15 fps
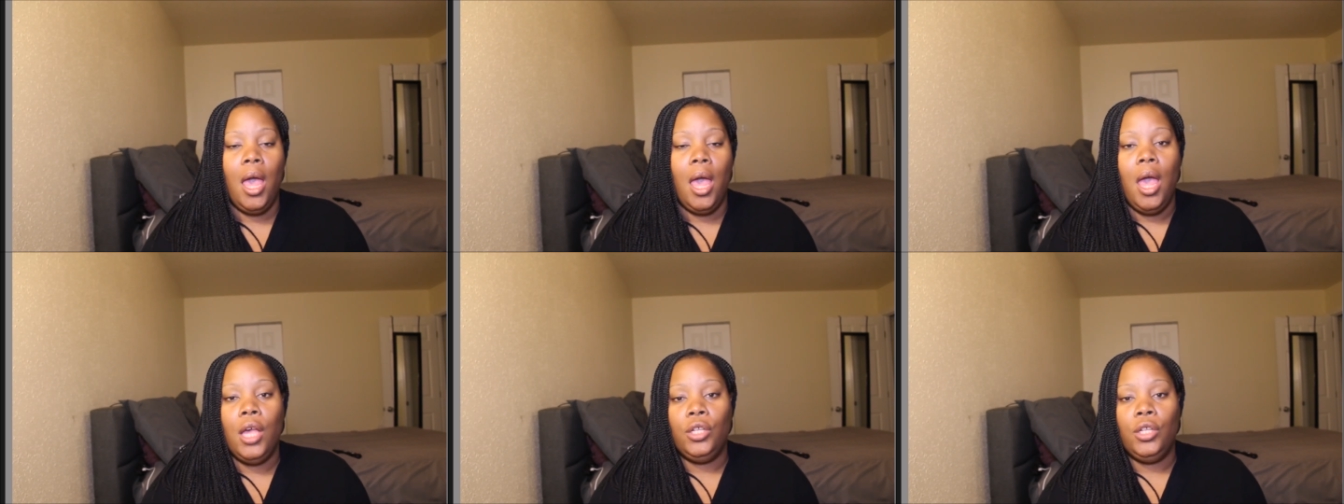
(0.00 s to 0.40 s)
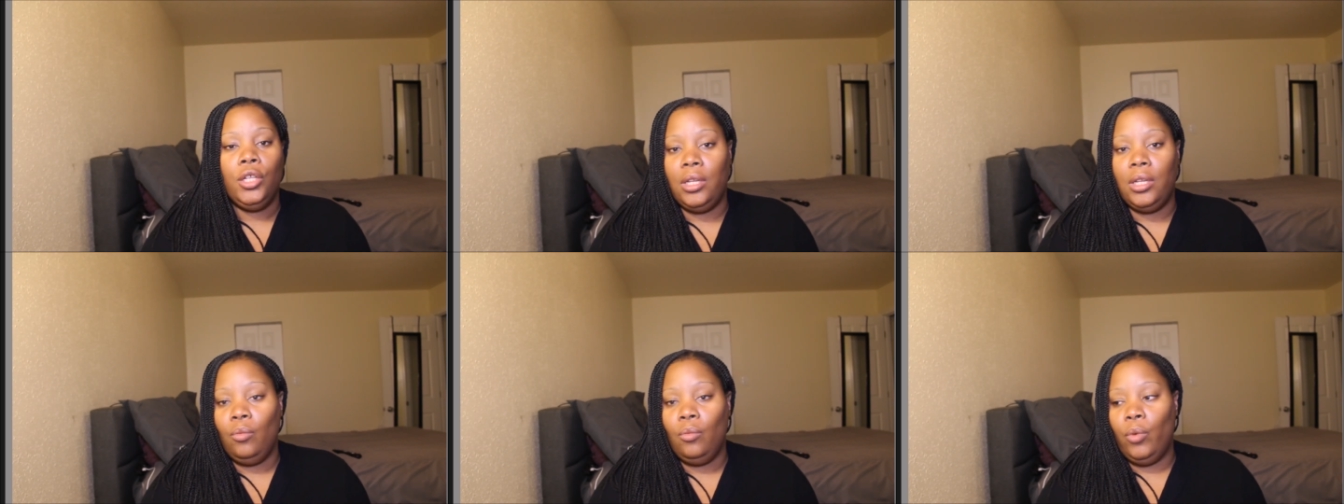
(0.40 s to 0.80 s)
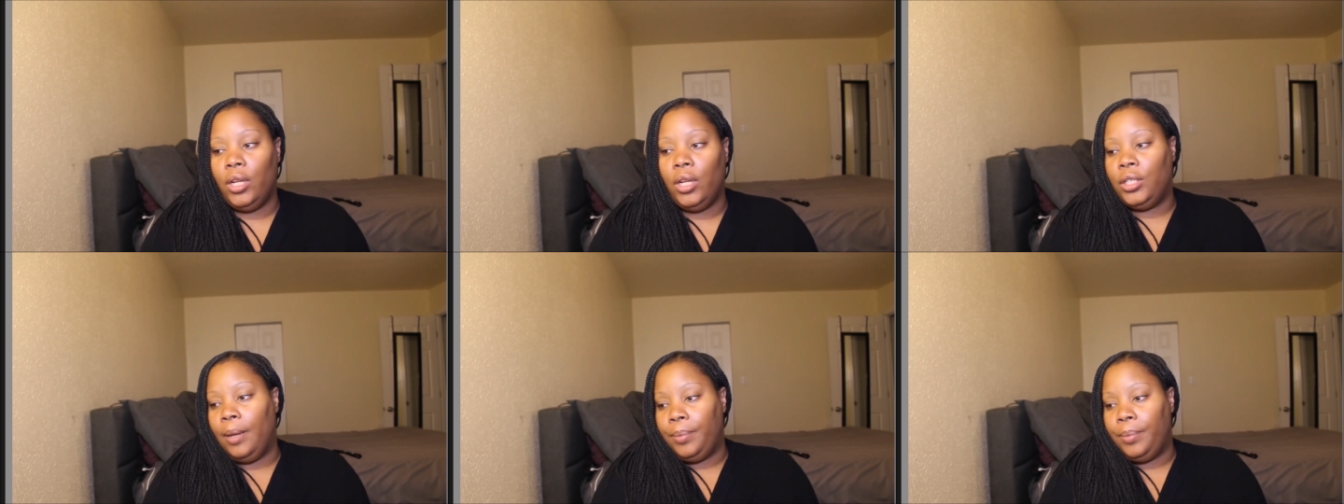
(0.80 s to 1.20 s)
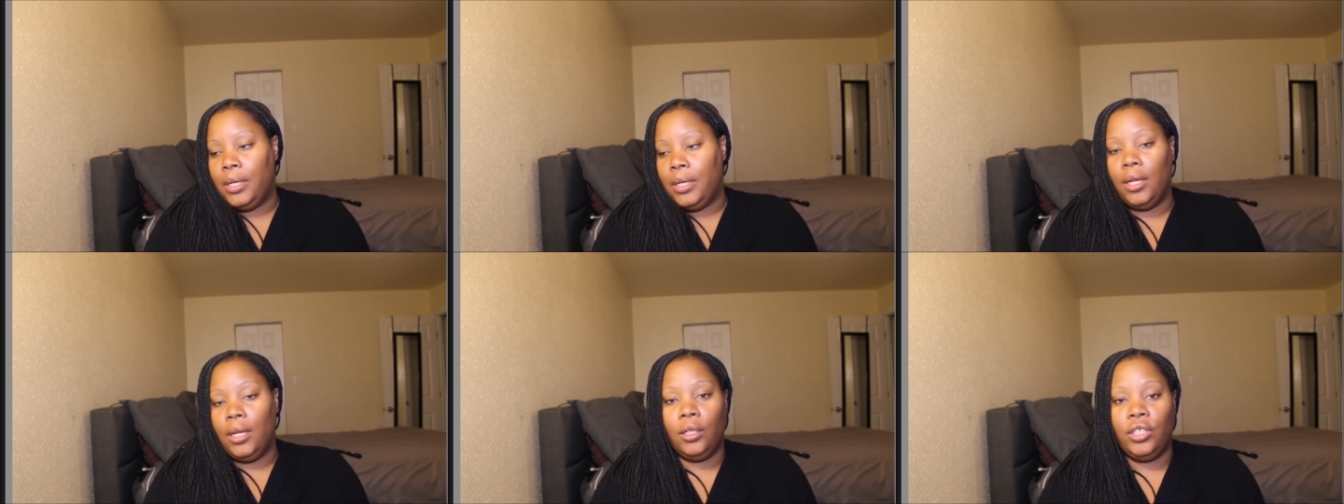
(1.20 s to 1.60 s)
So she went and jumped
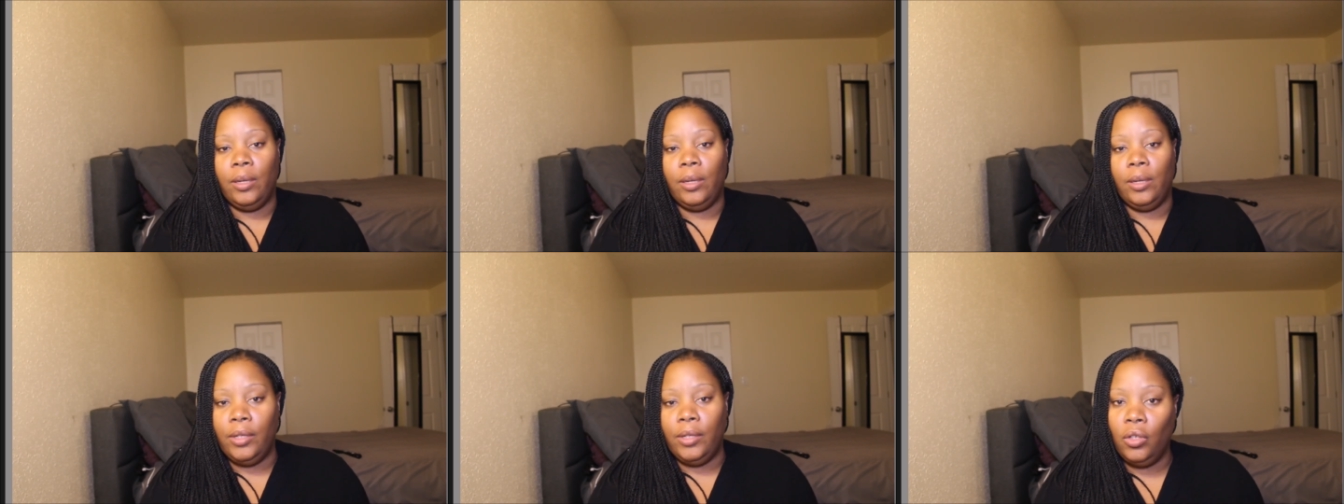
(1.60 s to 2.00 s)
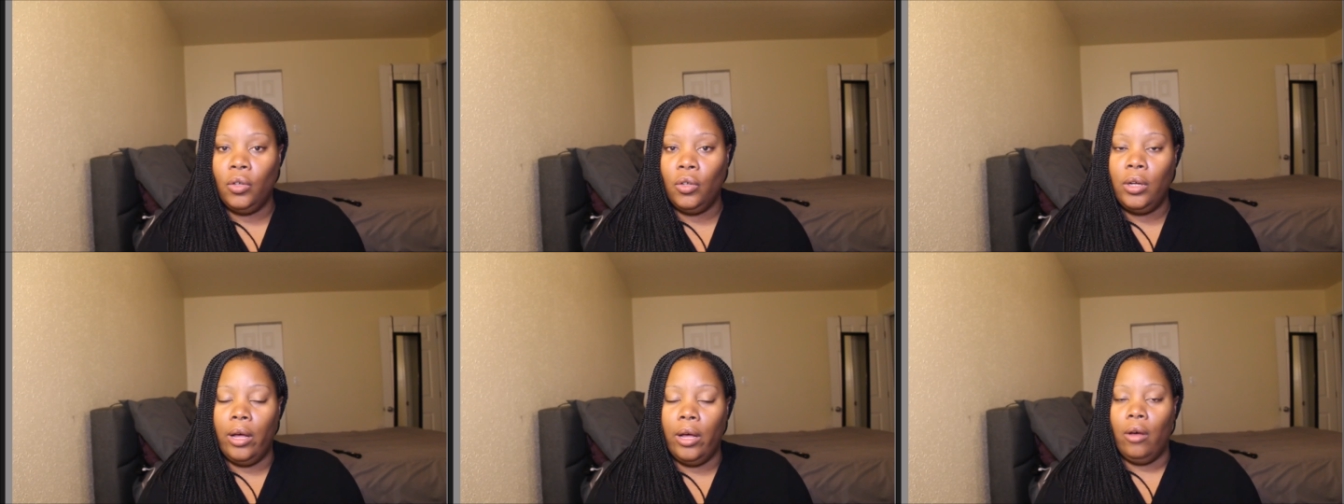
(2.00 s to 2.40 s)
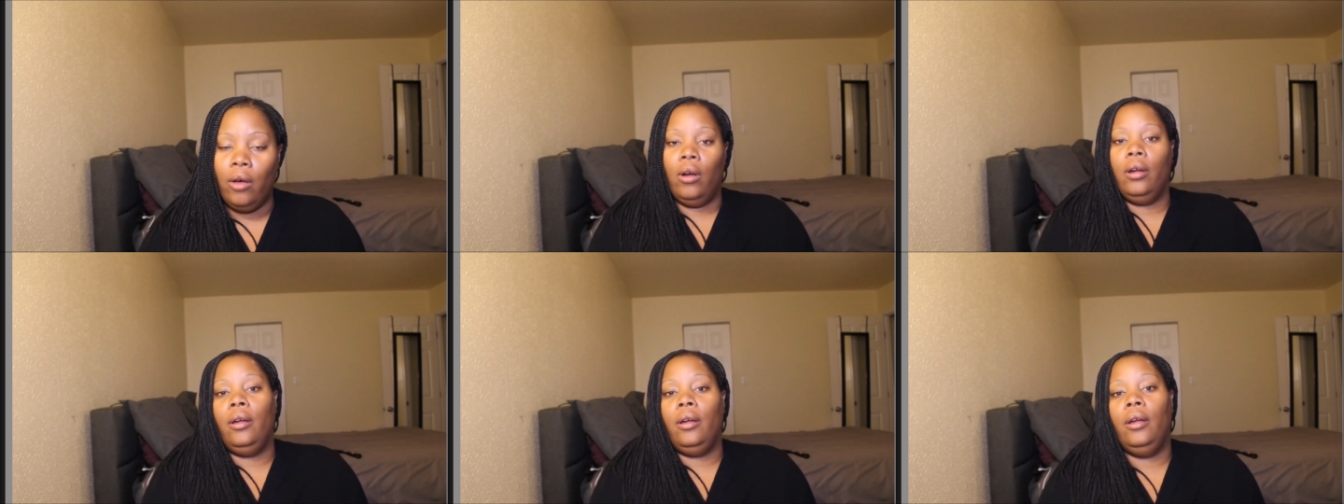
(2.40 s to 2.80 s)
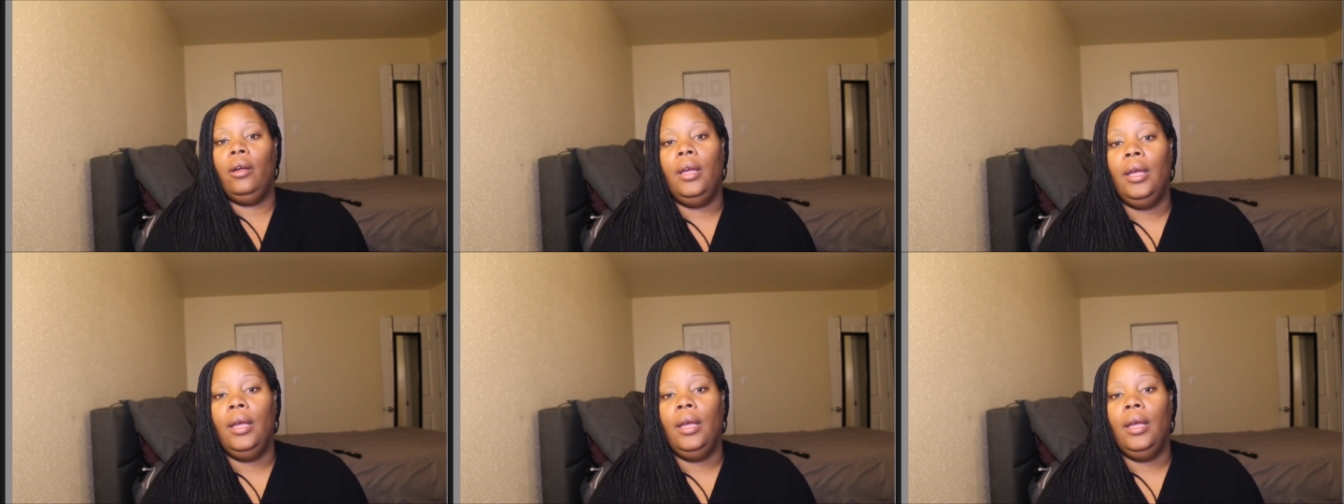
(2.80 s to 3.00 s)
in her little car.